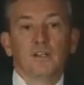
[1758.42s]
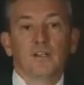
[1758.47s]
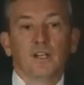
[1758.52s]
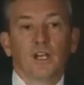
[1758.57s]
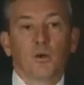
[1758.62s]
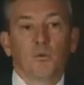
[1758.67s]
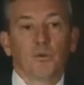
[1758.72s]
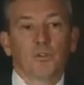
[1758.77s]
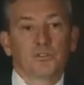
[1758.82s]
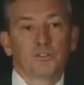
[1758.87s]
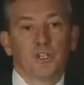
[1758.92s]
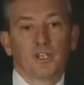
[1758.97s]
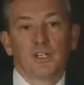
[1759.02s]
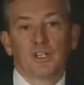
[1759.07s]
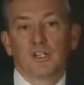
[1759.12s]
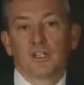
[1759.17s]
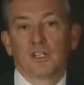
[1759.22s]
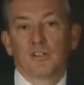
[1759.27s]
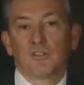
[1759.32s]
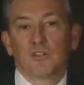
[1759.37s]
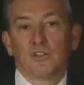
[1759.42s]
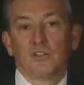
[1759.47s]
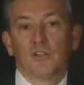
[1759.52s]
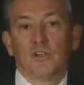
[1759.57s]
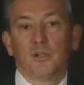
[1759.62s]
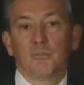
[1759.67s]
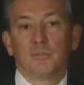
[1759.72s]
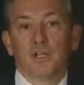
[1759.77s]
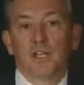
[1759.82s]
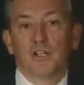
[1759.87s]
Now, we'll tell you, I'll give you a
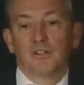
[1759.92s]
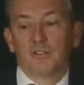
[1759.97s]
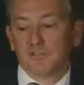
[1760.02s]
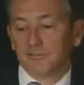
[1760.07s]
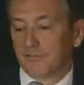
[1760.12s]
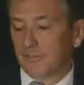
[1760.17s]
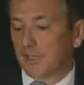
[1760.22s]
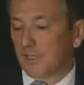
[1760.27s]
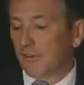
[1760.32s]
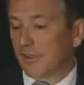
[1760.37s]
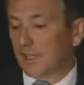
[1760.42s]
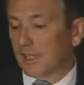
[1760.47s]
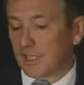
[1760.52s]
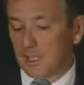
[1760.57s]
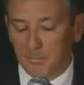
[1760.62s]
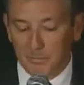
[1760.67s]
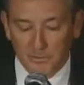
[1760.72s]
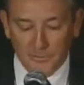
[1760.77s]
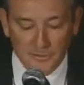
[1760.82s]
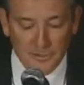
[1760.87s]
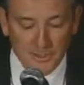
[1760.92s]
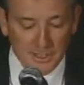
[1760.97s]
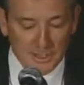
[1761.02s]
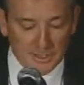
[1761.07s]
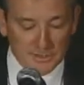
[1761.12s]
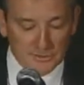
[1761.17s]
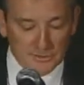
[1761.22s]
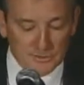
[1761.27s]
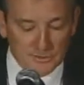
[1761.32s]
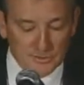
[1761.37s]
little update on Federated, a couple
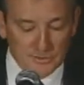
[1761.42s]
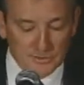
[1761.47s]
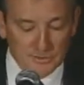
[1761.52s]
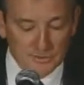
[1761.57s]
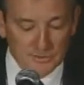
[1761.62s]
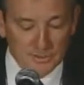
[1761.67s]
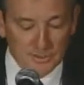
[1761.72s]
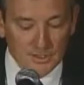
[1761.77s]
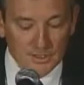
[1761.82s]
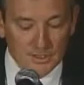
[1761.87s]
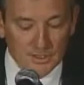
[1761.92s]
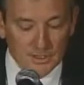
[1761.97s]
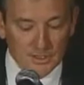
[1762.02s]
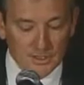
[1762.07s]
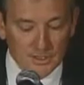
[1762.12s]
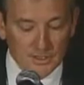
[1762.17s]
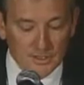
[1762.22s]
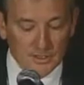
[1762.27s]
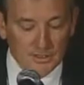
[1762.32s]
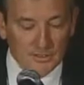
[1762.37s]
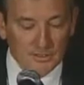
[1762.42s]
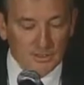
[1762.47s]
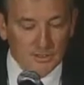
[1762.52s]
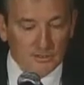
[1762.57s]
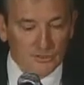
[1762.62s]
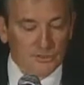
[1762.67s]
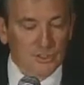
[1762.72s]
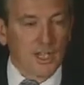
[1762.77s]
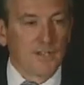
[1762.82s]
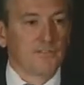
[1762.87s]
things. You know,
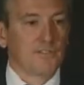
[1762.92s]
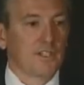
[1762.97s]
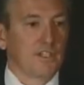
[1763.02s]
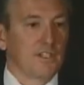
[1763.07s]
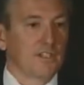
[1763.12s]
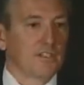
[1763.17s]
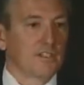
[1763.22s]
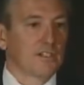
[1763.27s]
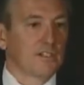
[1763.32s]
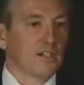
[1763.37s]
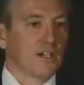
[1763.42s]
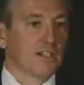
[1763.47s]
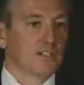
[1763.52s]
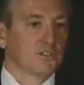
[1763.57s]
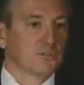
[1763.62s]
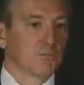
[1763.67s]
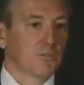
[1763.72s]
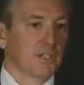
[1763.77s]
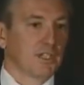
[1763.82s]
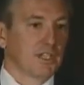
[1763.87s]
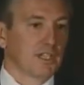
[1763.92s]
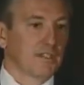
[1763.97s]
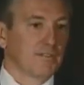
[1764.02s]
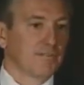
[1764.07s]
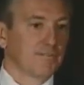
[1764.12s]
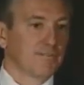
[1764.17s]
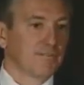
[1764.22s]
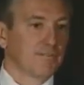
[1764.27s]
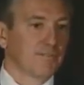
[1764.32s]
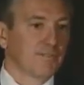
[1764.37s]
safety costs money.
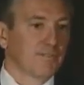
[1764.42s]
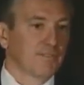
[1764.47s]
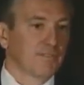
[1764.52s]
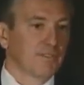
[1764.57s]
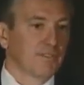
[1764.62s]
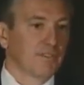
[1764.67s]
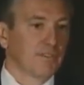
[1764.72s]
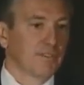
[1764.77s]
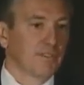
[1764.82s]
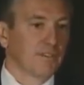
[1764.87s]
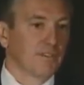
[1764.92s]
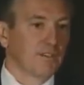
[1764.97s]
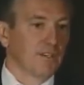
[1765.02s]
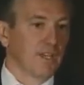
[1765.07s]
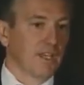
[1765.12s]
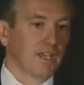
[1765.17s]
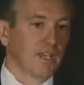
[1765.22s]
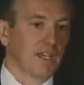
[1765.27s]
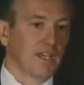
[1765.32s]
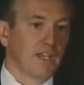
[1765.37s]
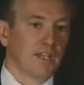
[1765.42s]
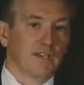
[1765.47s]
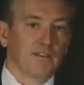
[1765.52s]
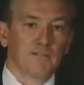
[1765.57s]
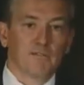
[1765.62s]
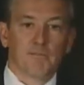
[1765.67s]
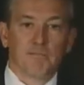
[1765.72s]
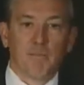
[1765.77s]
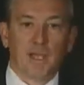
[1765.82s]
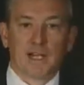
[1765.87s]

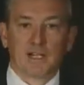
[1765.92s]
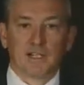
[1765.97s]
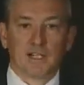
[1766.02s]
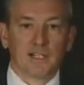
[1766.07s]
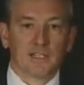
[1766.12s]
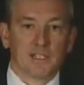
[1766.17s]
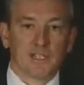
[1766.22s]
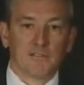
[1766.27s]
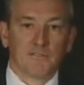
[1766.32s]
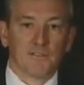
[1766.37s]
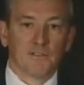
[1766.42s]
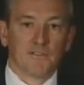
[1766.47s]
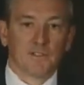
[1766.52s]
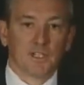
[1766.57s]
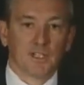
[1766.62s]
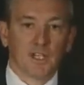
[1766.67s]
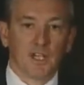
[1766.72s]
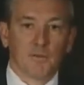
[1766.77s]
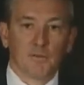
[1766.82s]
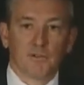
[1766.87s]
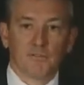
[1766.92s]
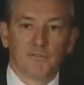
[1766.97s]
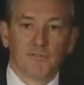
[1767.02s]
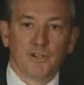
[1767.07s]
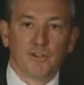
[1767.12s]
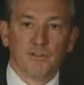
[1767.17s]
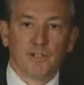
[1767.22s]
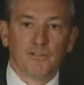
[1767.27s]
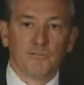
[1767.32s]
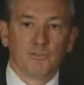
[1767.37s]
And back in 1959, when
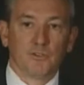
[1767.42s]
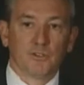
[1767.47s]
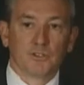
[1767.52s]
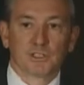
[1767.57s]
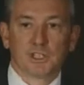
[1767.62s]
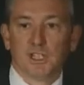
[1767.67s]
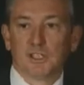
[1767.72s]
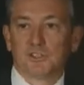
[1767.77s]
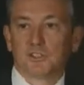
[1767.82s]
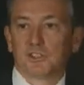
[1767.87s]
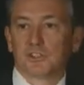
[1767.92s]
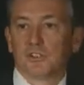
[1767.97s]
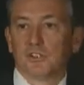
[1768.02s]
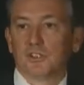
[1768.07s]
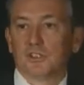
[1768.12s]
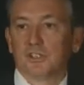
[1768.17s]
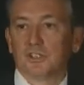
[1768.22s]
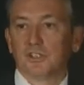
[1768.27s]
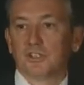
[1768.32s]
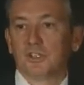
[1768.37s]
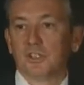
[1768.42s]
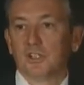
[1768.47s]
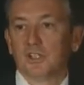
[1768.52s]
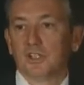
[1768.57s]
Federated first got started,